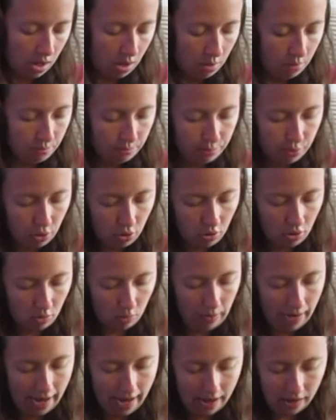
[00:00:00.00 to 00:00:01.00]
paw
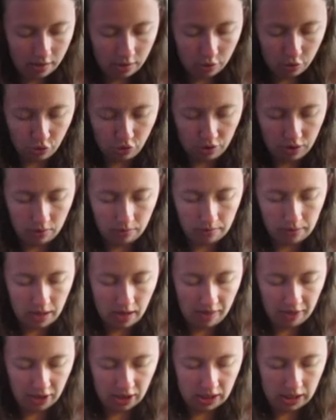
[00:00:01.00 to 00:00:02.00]
wax on them the
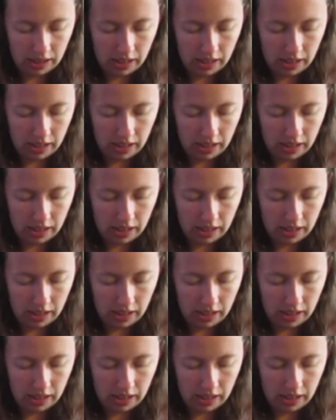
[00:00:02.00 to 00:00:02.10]
other